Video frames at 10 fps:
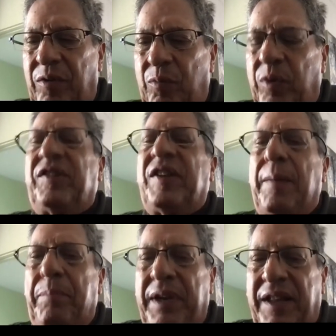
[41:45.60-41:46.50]
what's
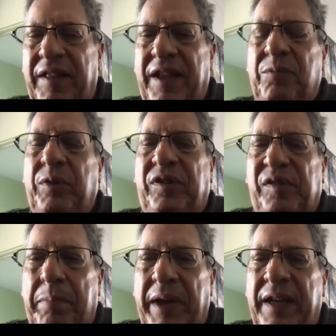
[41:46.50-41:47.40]
happening then with
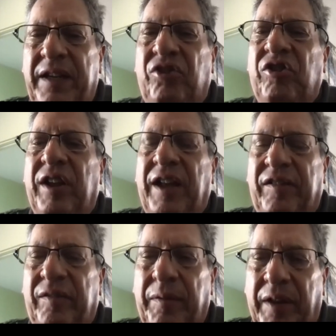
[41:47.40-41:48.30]
Spanish
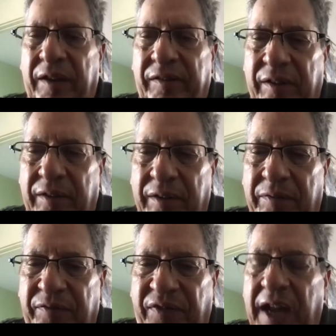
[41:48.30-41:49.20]
as a
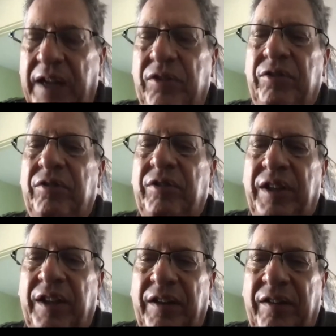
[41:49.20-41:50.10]
factor
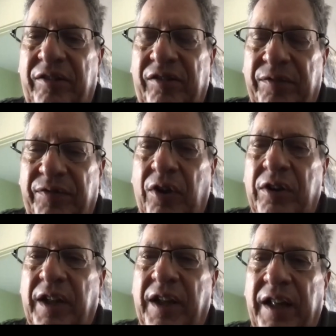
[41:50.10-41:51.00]
in
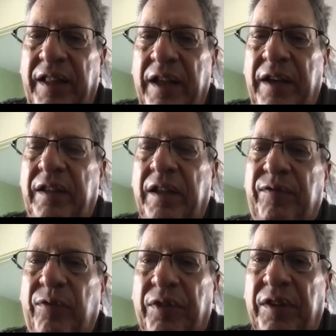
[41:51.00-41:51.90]
Sephardic identity
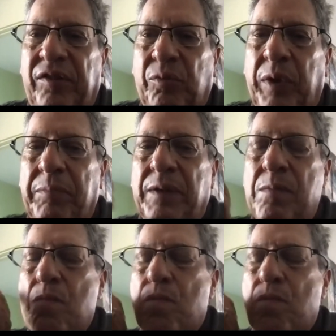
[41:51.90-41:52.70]
for these women?